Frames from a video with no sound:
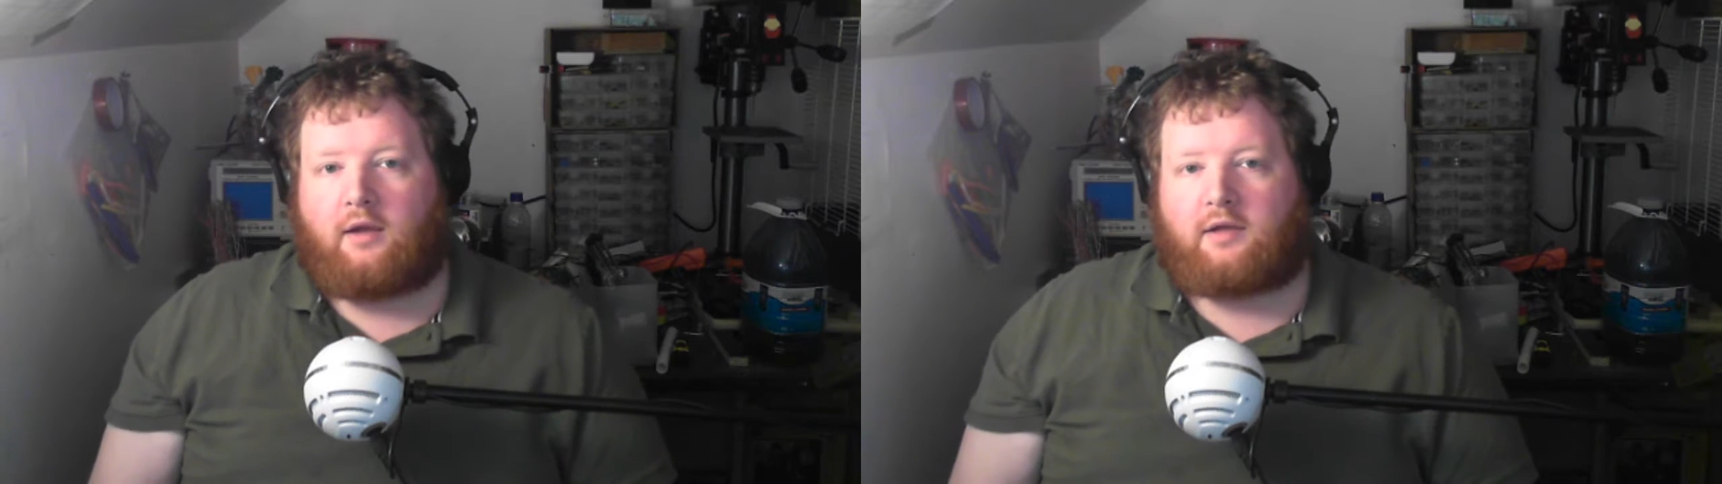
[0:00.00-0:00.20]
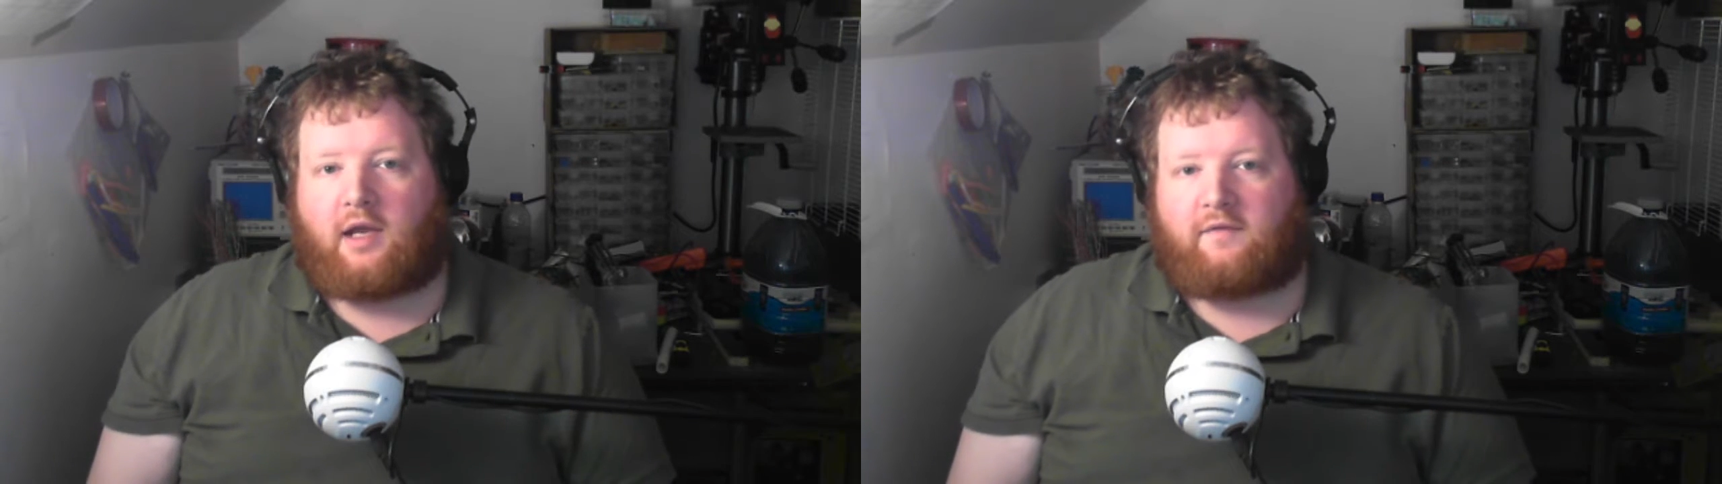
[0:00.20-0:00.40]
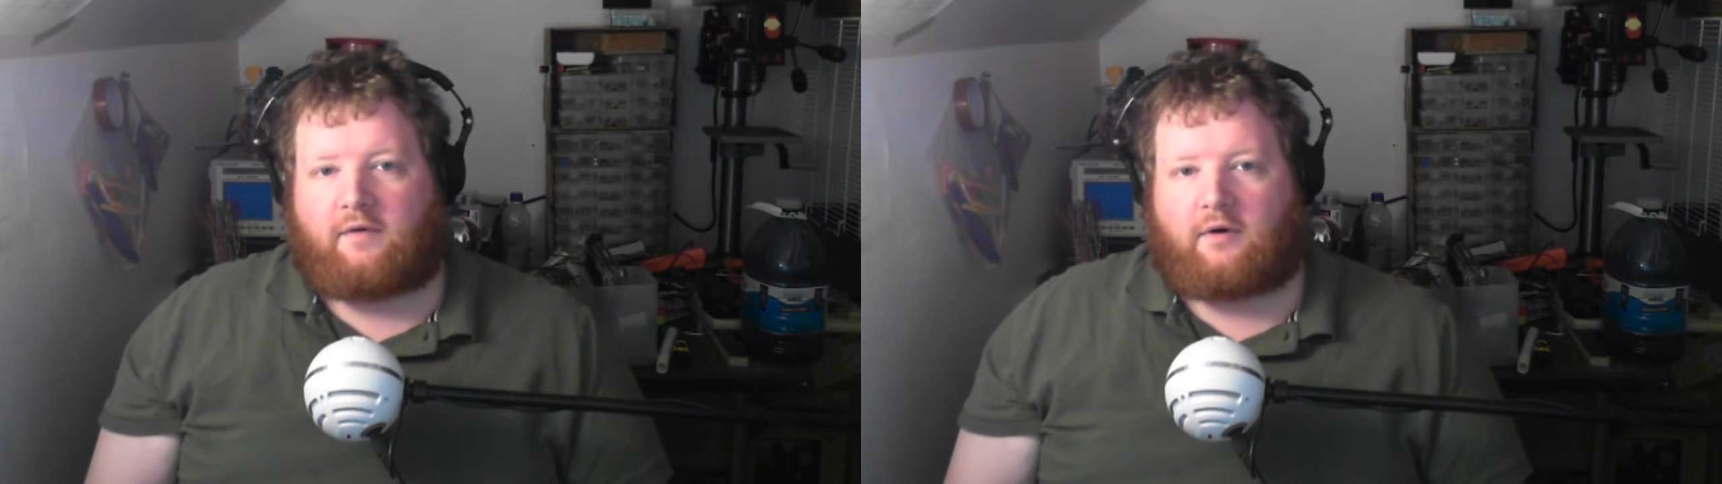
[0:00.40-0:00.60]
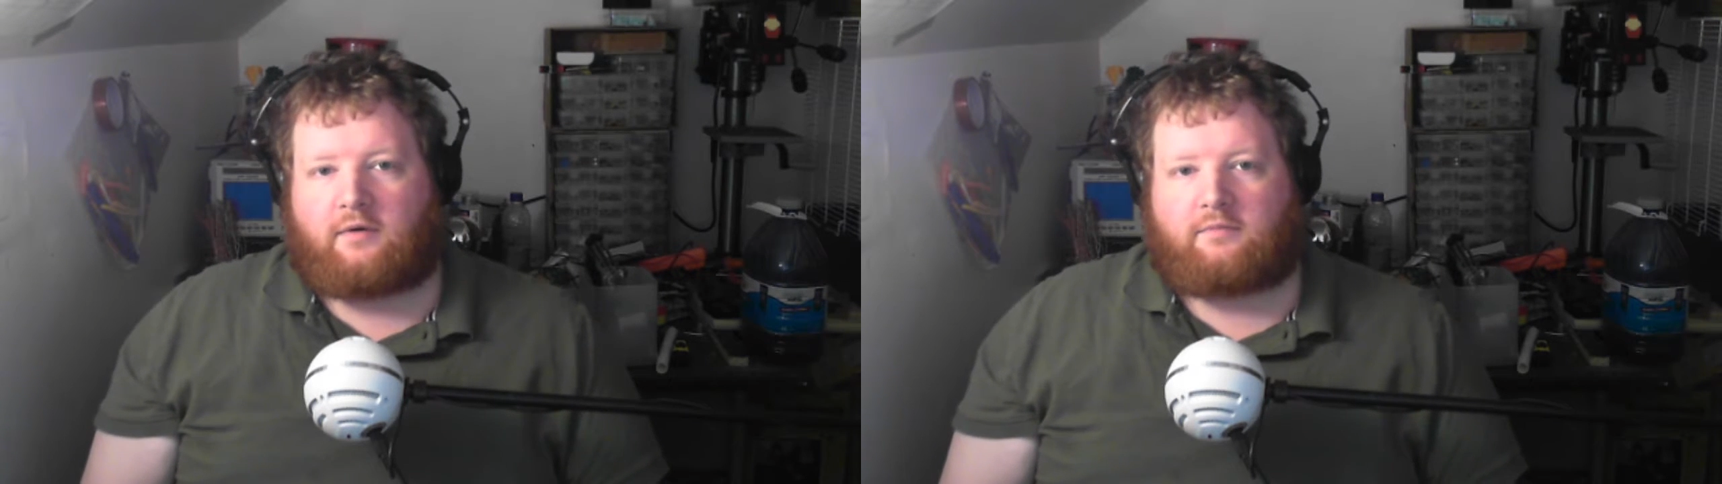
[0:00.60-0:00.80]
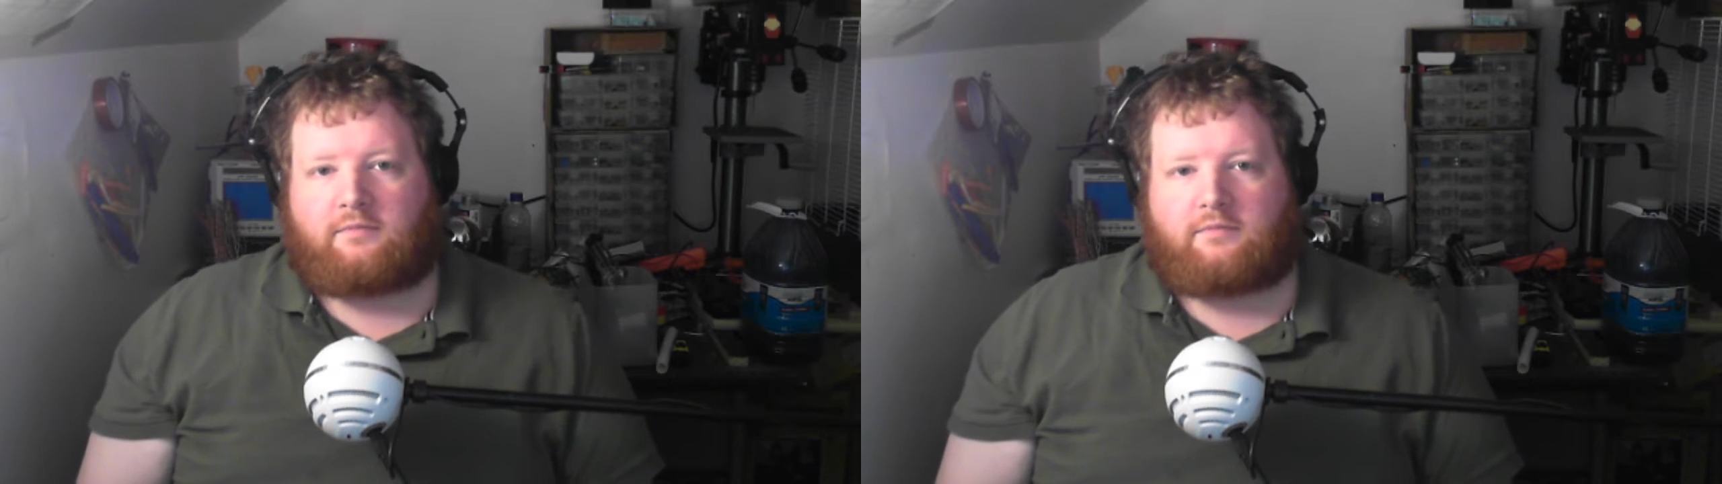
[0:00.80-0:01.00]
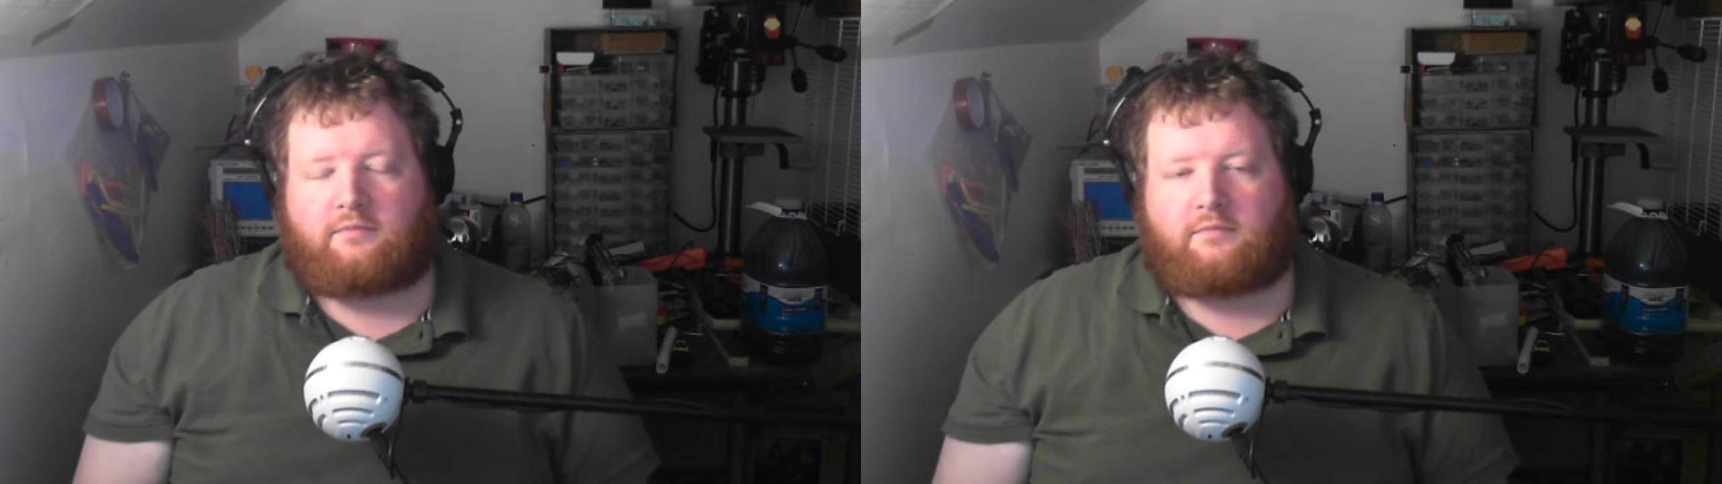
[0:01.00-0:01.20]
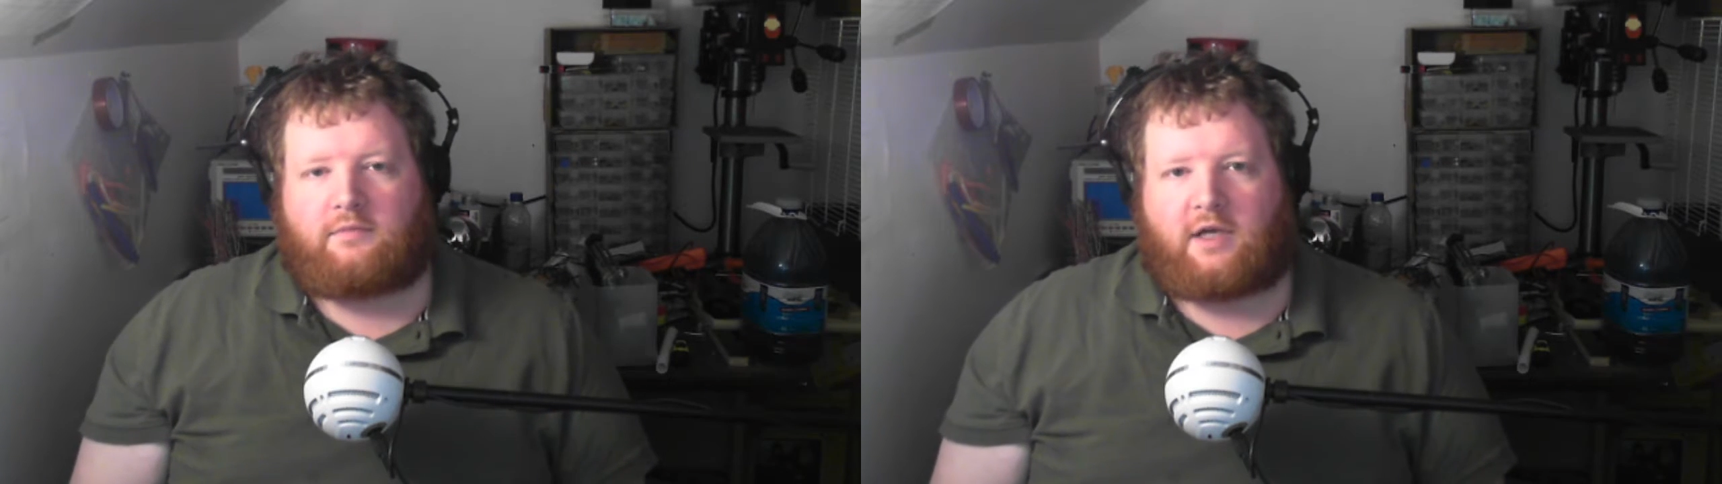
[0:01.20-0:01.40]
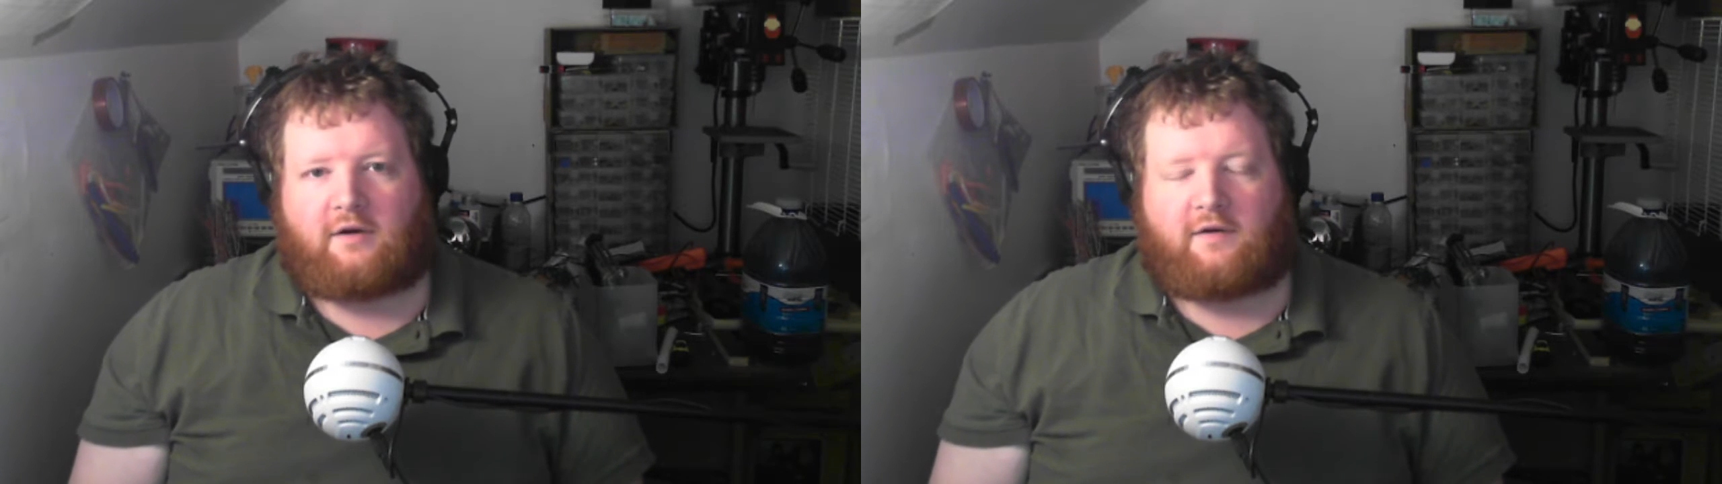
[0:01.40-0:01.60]
And I thought,
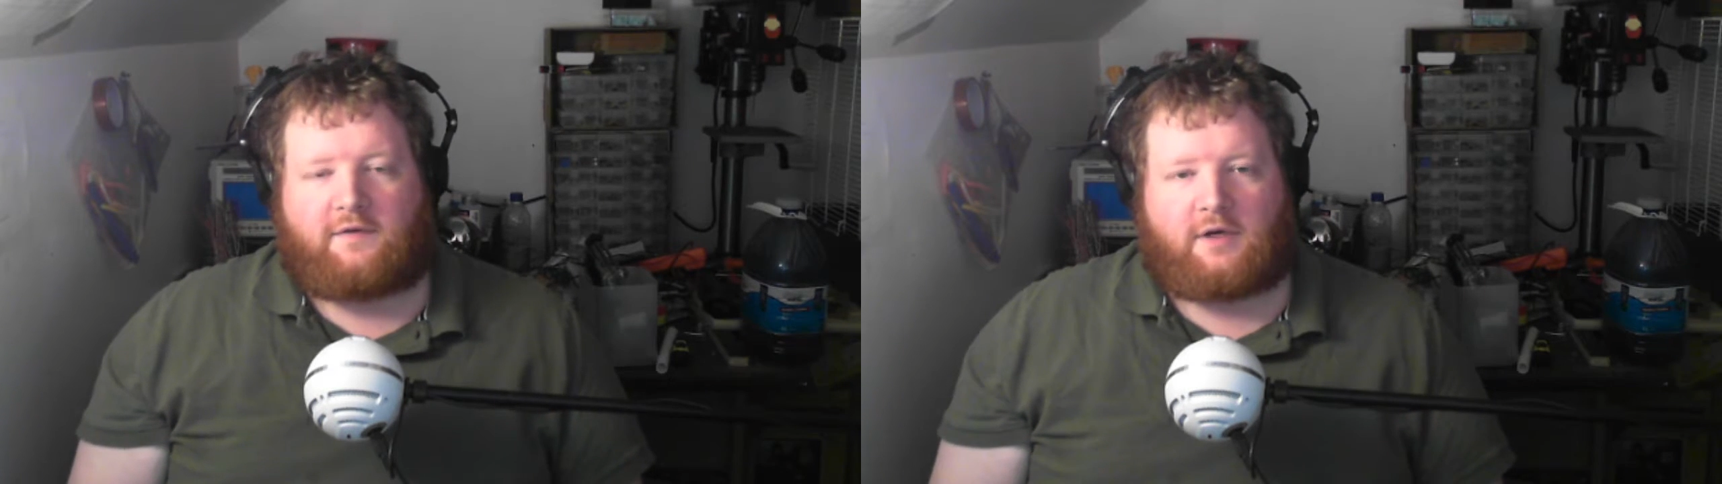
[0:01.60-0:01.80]
if